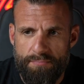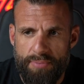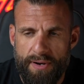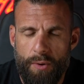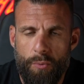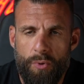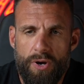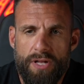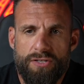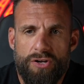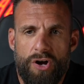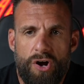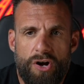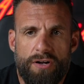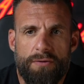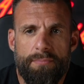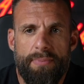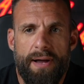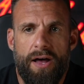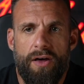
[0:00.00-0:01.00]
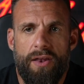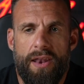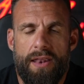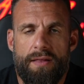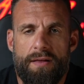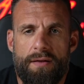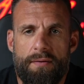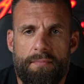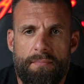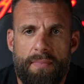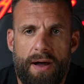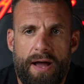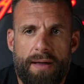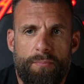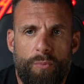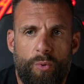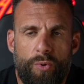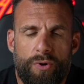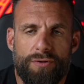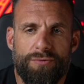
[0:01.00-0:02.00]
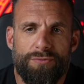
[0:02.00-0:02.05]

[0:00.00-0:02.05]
but I want to talk about my morning